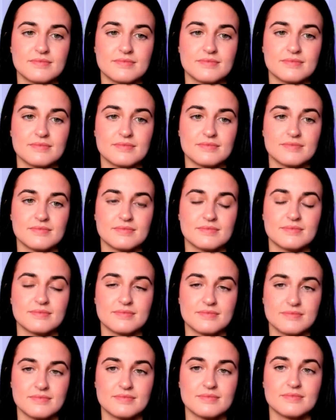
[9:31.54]

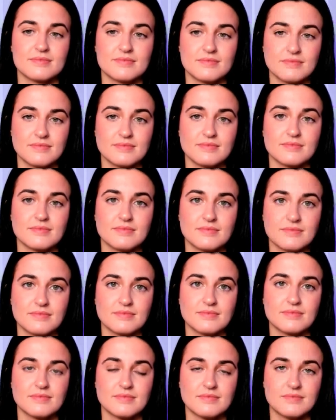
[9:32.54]

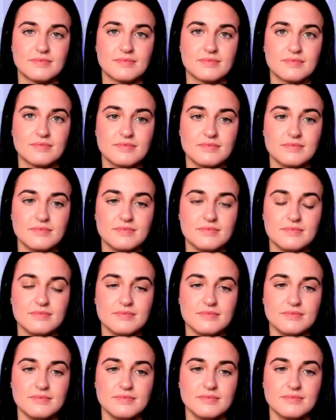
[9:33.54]

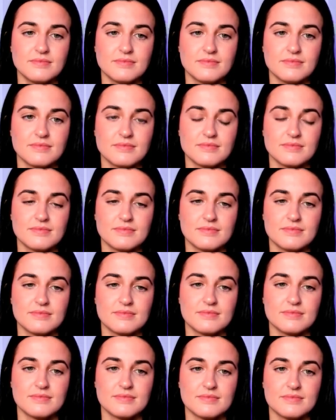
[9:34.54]

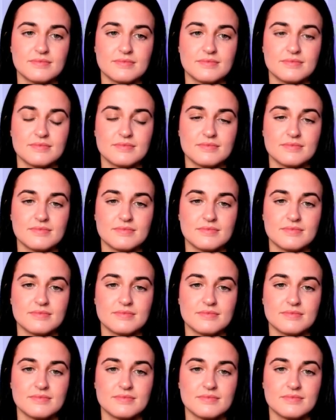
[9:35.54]

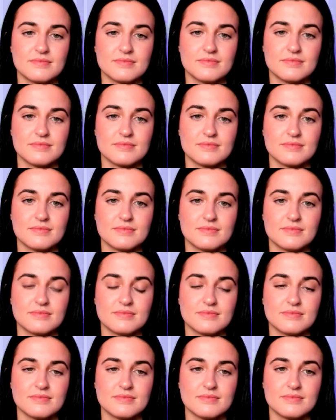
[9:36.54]

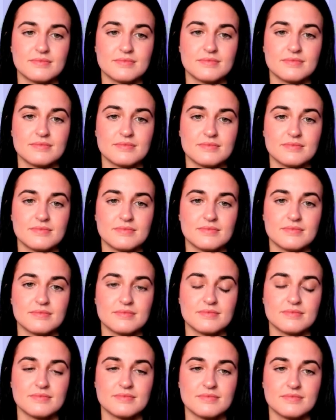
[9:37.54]

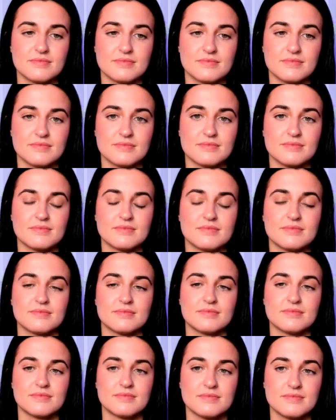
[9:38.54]
The person shown says nothing.